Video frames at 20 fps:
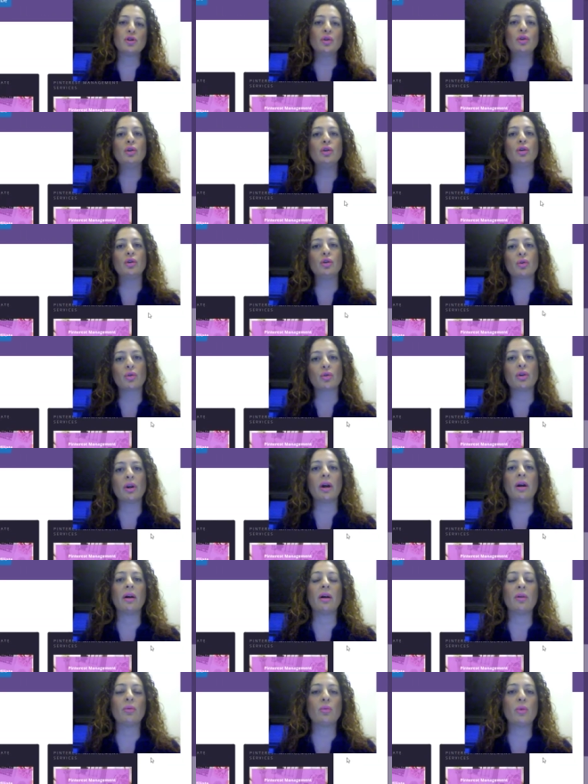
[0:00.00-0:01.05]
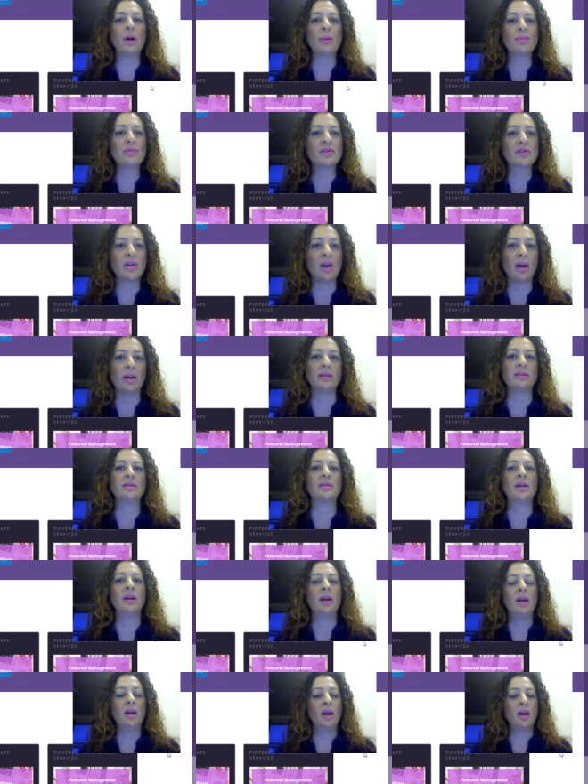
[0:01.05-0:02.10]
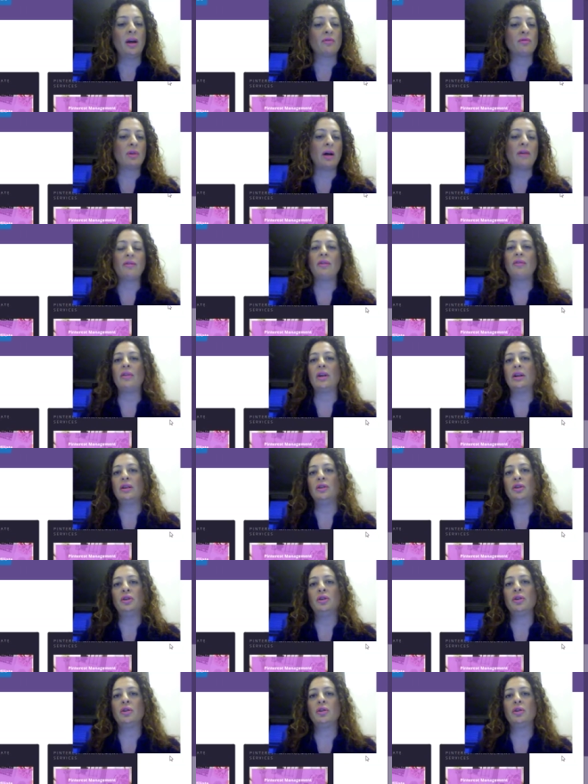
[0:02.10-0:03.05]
to your website, rather than